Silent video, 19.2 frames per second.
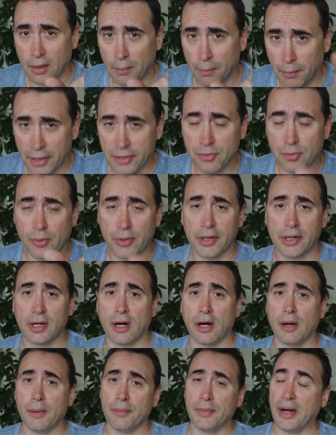Much more to
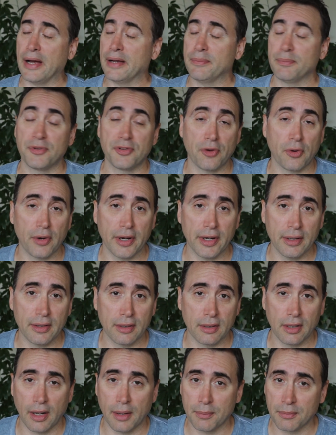come. I'm sorry
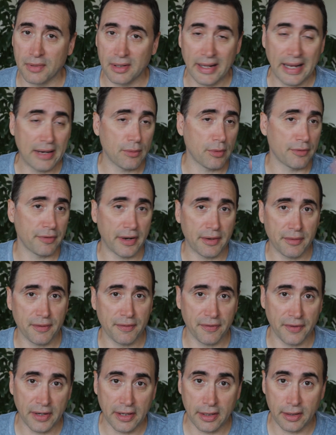I'm late with
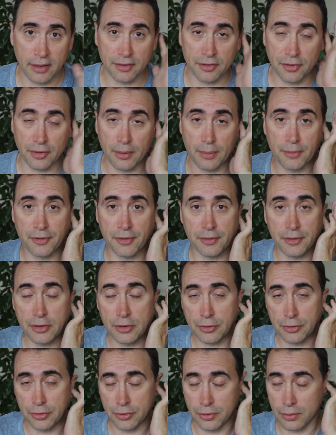everything in terms of
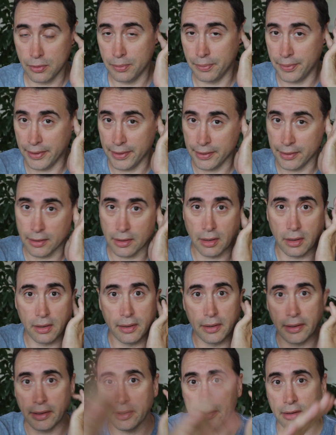YouTube
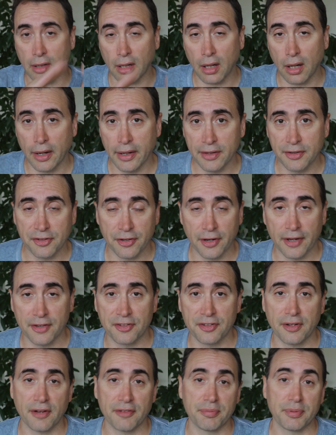and client-side
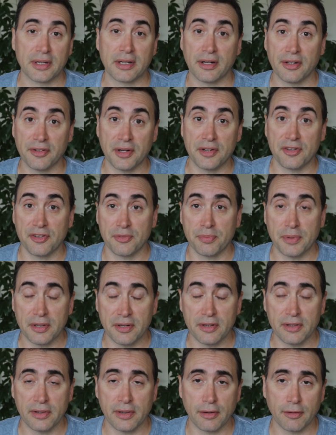stuff, because I've just been
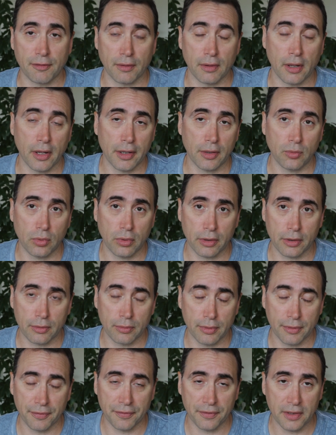dealing with a lot of work
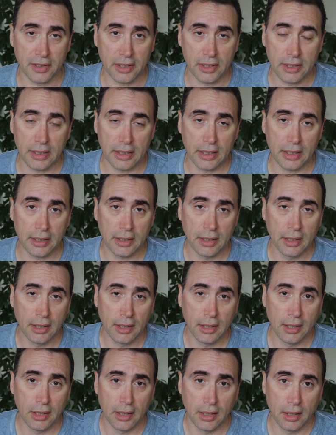with the
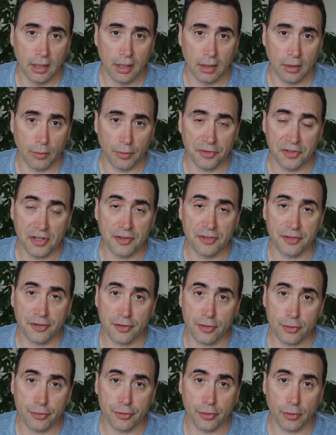
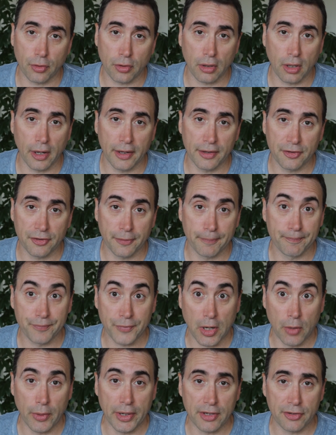institutional clients.
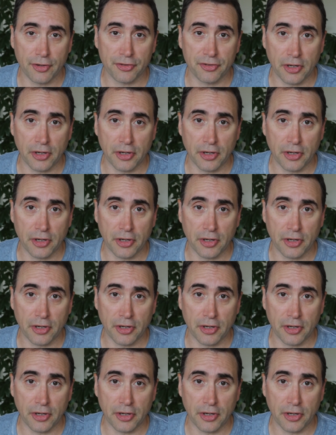All right, ciao,